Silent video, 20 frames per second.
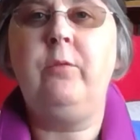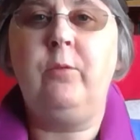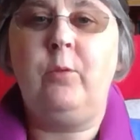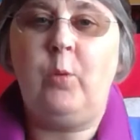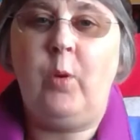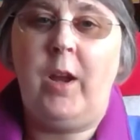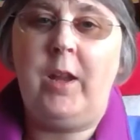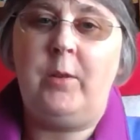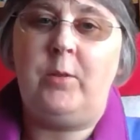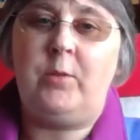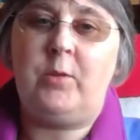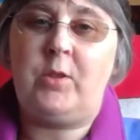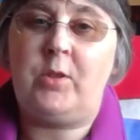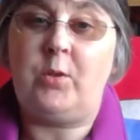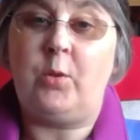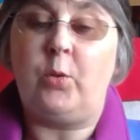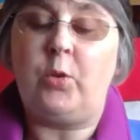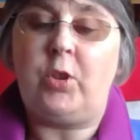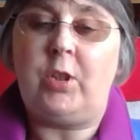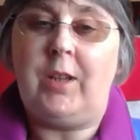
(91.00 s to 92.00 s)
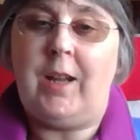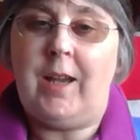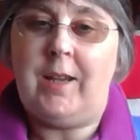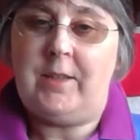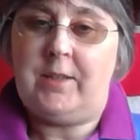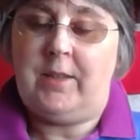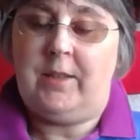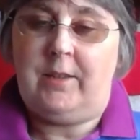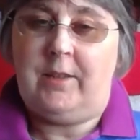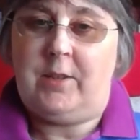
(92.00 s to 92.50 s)
quite
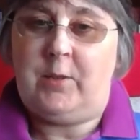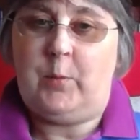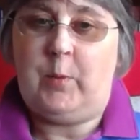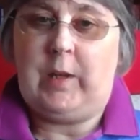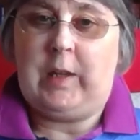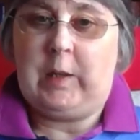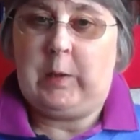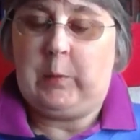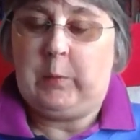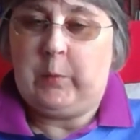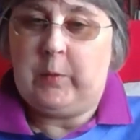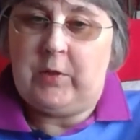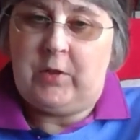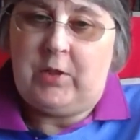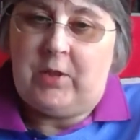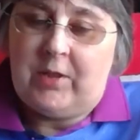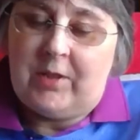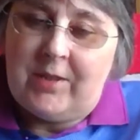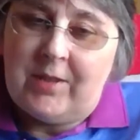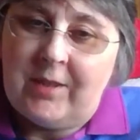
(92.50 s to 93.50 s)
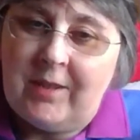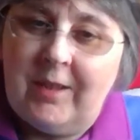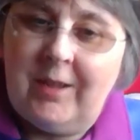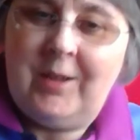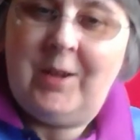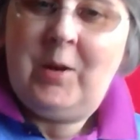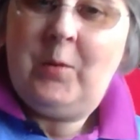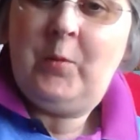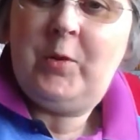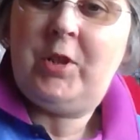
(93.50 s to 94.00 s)
socialising this week, which has
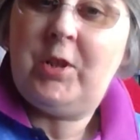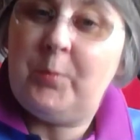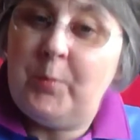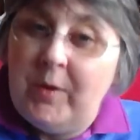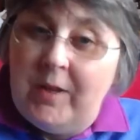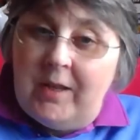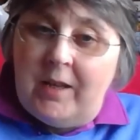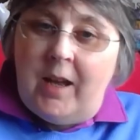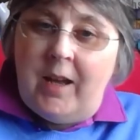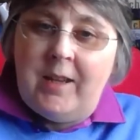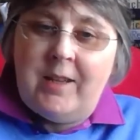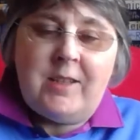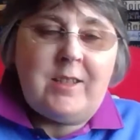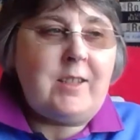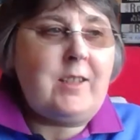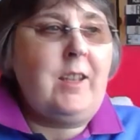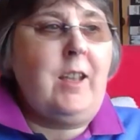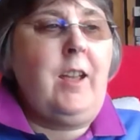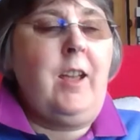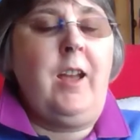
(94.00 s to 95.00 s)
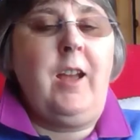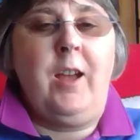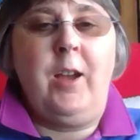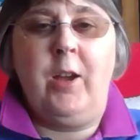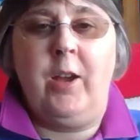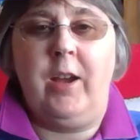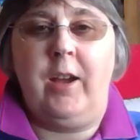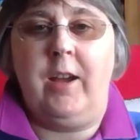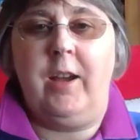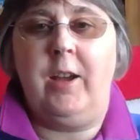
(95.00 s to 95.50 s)
been nice.
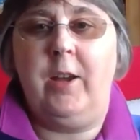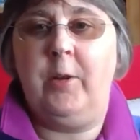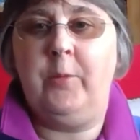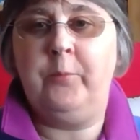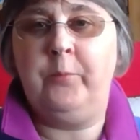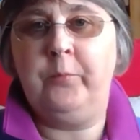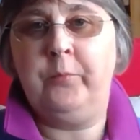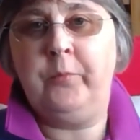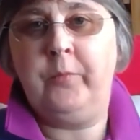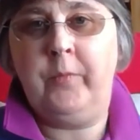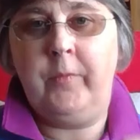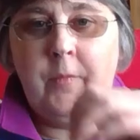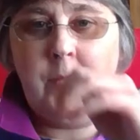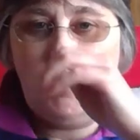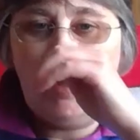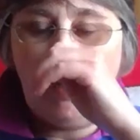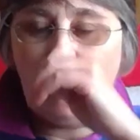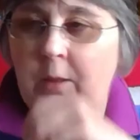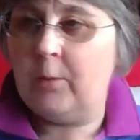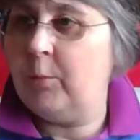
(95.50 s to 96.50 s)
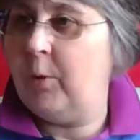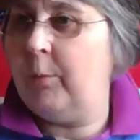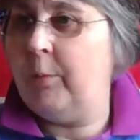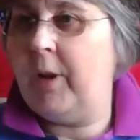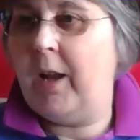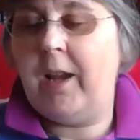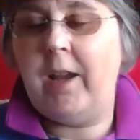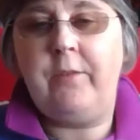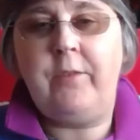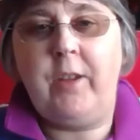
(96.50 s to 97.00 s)
At the
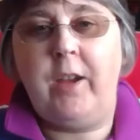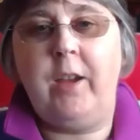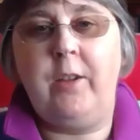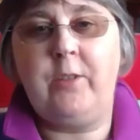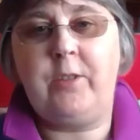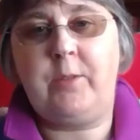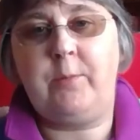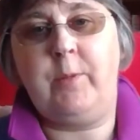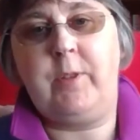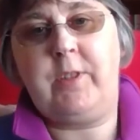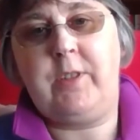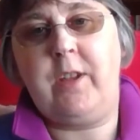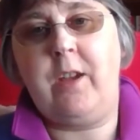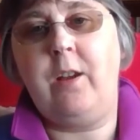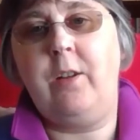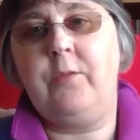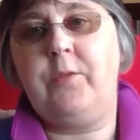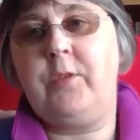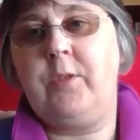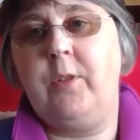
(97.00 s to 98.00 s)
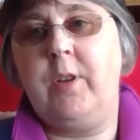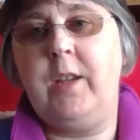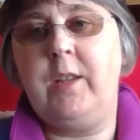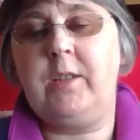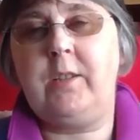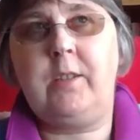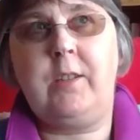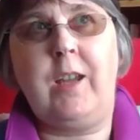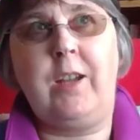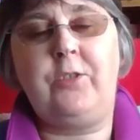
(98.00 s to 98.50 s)
moment, I have the house to myself, so
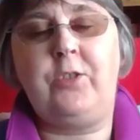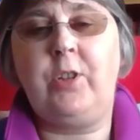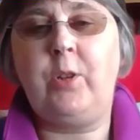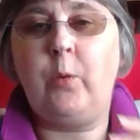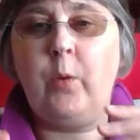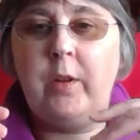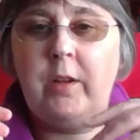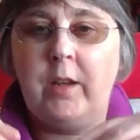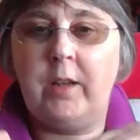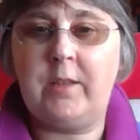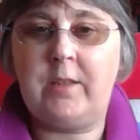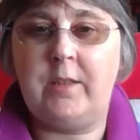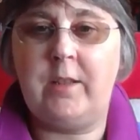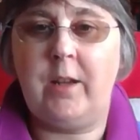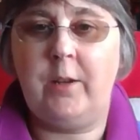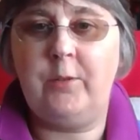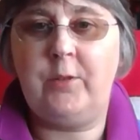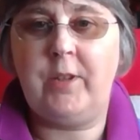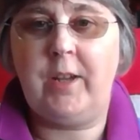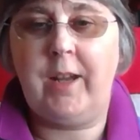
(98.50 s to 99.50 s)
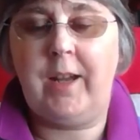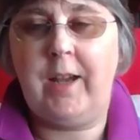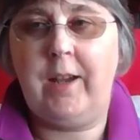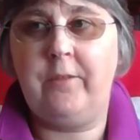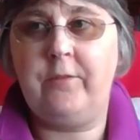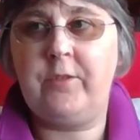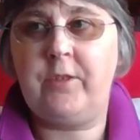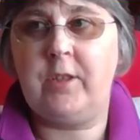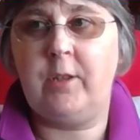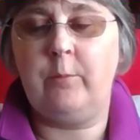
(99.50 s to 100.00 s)
it's actually quite nice now to
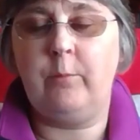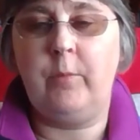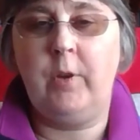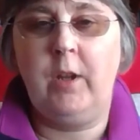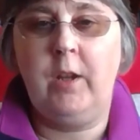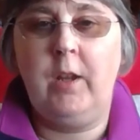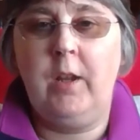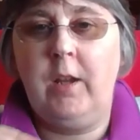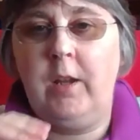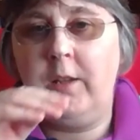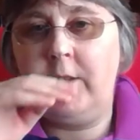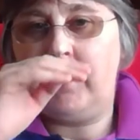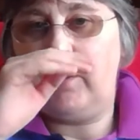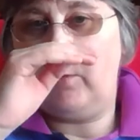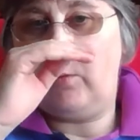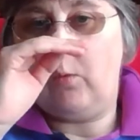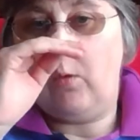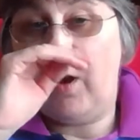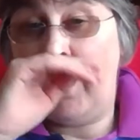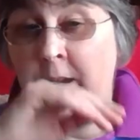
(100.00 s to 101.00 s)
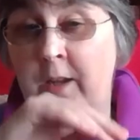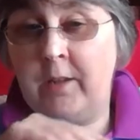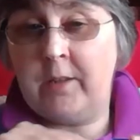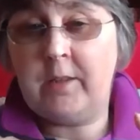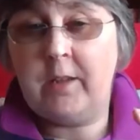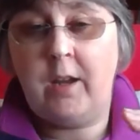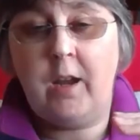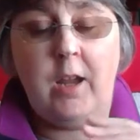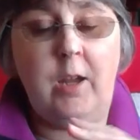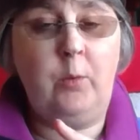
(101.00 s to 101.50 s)
have some
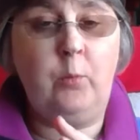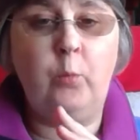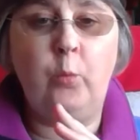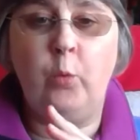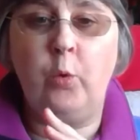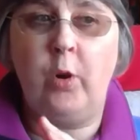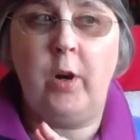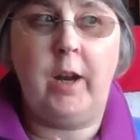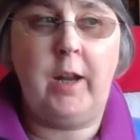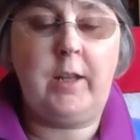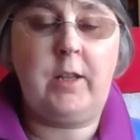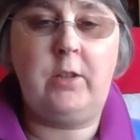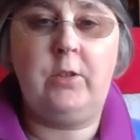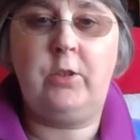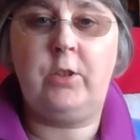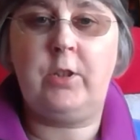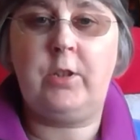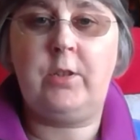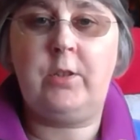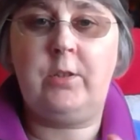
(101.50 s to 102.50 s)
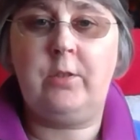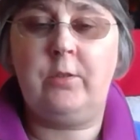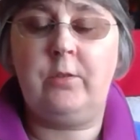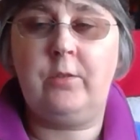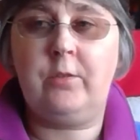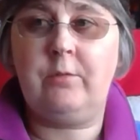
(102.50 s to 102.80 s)
quiet time where I can just